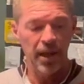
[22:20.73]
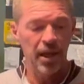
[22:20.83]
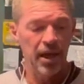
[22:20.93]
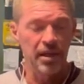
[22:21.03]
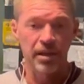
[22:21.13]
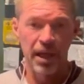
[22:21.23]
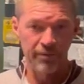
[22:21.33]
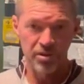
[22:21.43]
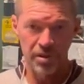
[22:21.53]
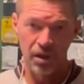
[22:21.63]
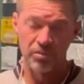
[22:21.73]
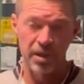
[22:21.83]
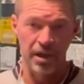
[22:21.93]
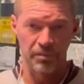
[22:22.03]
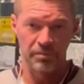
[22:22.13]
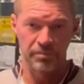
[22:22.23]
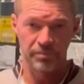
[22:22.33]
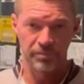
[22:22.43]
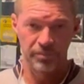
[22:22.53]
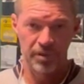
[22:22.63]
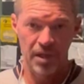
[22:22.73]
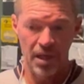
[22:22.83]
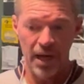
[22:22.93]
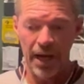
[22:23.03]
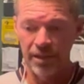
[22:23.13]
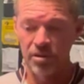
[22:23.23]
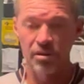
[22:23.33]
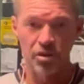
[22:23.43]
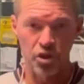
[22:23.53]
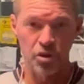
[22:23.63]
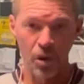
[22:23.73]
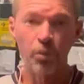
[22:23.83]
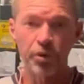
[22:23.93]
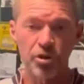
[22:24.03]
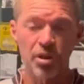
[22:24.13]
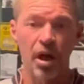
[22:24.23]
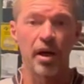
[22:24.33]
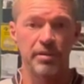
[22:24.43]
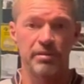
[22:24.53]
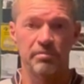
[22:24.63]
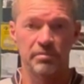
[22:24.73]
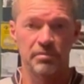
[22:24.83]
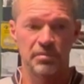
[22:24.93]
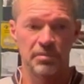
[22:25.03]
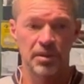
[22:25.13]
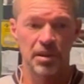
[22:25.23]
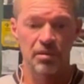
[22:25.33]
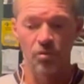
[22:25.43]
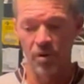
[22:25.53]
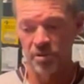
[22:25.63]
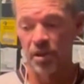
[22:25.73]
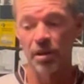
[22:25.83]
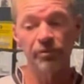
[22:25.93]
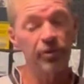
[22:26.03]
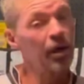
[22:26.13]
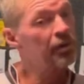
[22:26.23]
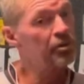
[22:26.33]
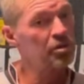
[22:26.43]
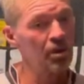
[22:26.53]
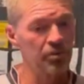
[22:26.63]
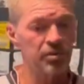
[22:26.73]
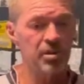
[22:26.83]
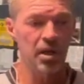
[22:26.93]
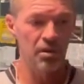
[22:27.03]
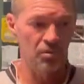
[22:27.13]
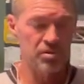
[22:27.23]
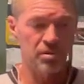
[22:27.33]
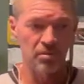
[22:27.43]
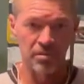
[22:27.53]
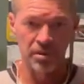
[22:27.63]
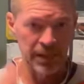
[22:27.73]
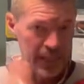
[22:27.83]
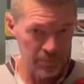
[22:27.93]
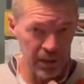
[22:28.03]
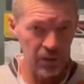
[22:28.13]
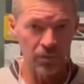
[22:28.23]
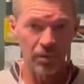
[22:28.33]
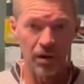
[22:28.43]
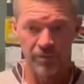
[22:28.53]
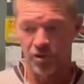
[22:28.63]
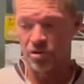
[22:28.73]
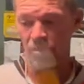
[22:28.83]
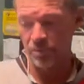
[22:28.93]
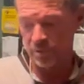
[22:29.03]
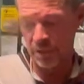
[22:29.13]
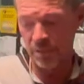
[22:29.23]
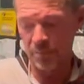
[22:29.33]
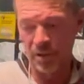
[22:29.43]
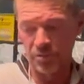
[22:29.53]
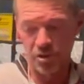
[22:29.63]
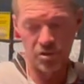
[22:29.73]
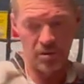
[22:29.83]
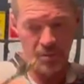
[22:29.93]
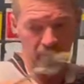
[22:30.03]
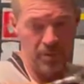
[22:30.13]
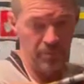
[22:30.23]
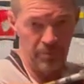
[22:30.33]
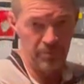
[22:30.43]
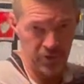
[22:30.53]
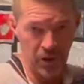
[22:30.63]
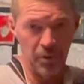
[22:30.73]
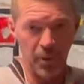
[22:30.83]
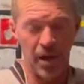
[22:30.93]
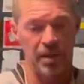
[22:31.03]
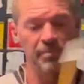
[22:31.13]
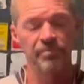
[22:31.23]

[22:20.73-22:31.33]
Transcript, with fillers: It never slowed down. I took a shoulder shot. Wasn't in the front of the shoulders. It was dead middle of the shoulder, dead middle just uh, uh, from the pocket.